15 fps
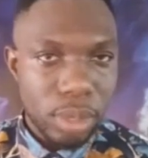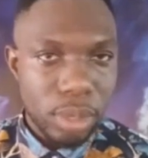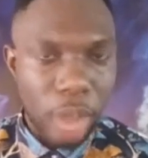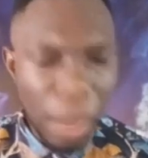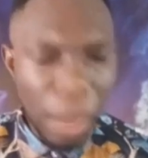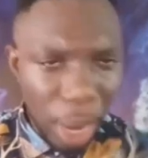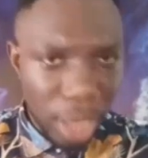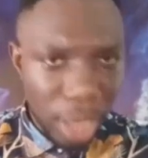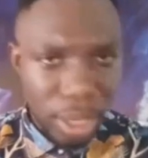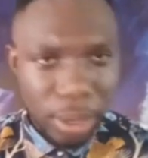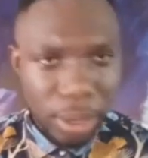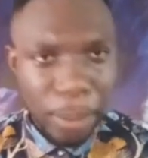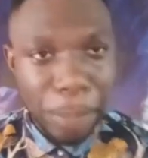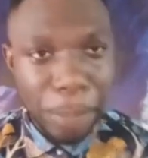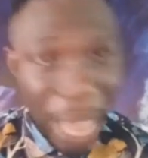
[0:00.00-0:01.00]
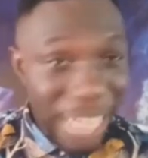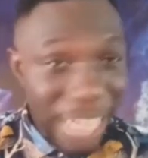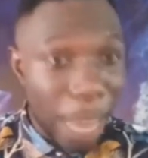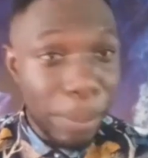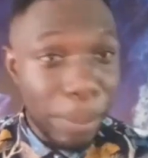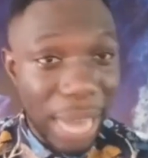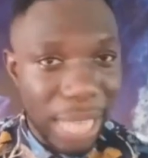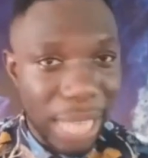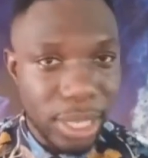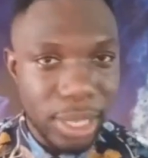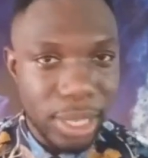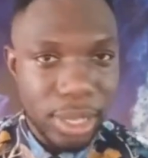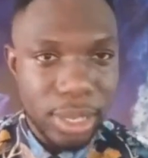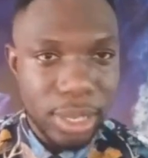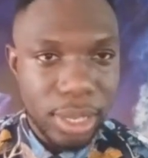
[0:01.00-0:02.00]
Come on, pay the
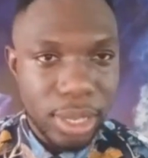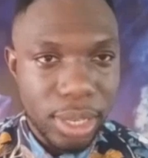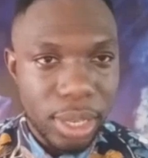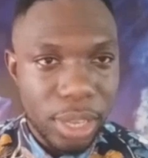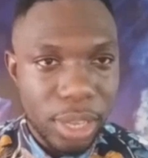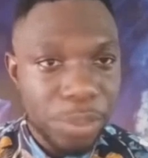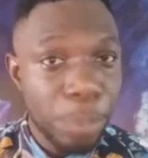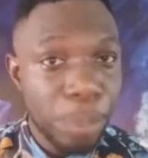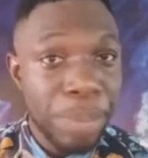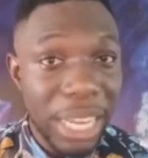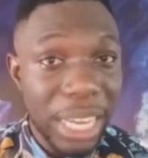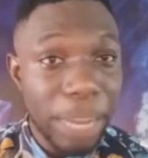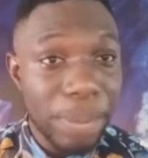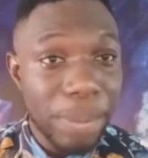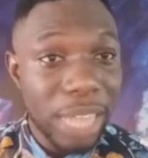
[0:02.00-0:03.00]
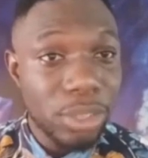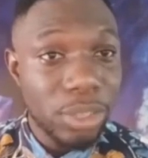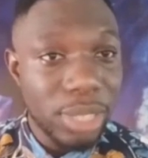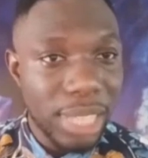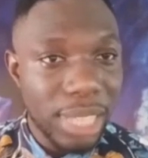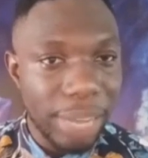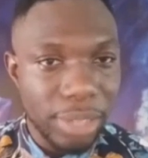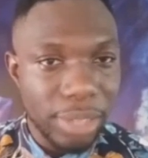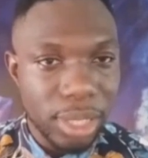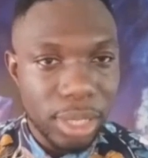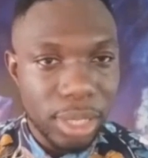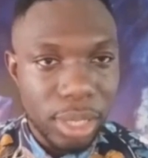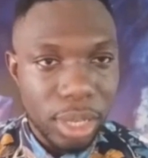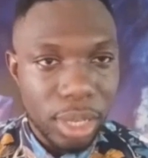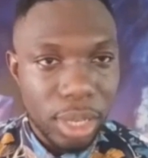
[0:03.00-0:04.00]
price. If you pay the price, you deserve
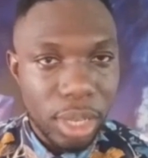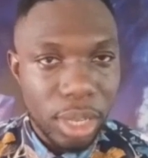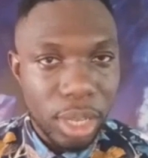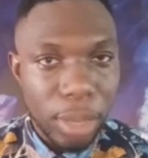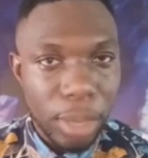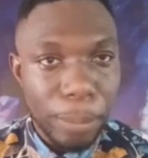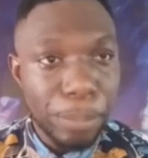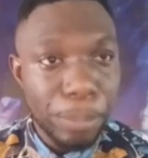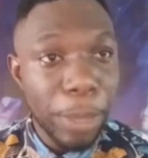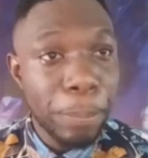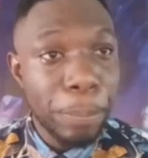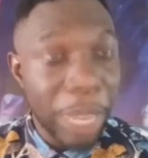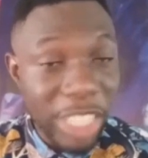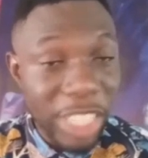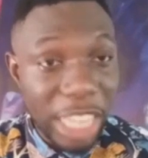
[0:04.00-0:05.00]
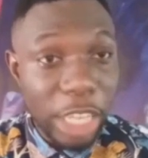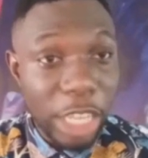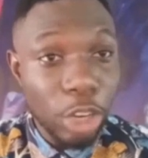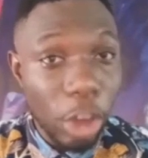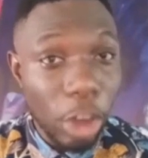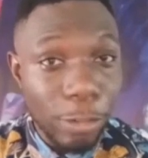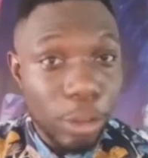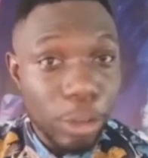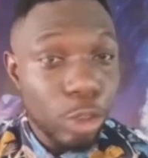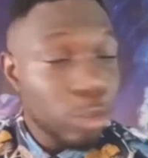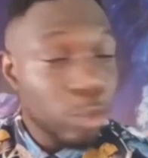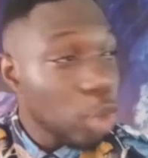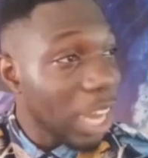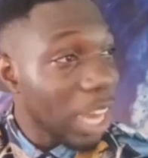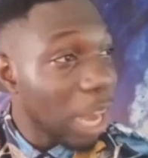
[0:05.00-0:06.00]
it. Be patient enough
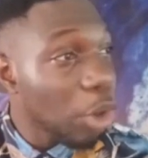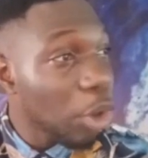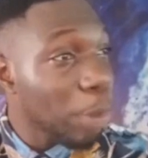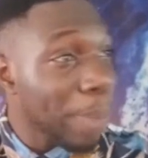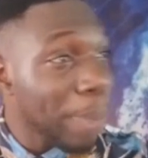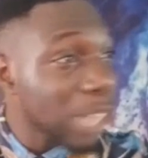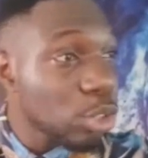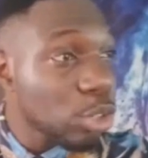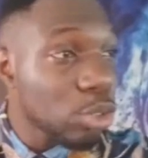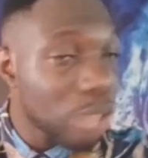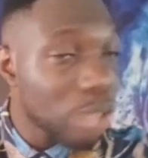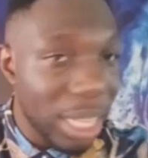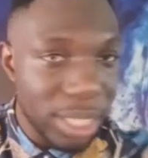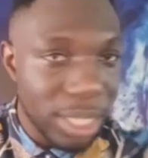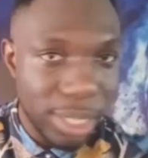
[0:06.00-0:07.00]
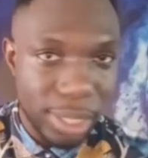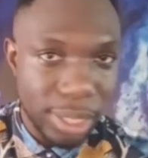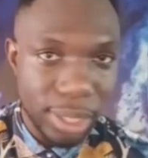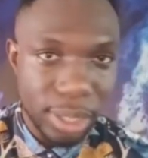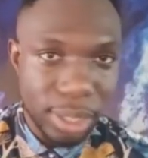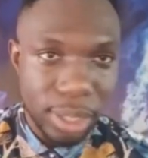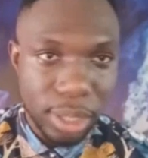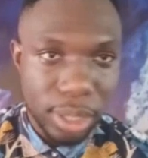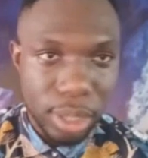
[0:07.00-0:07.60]
to allow God pass you through that season.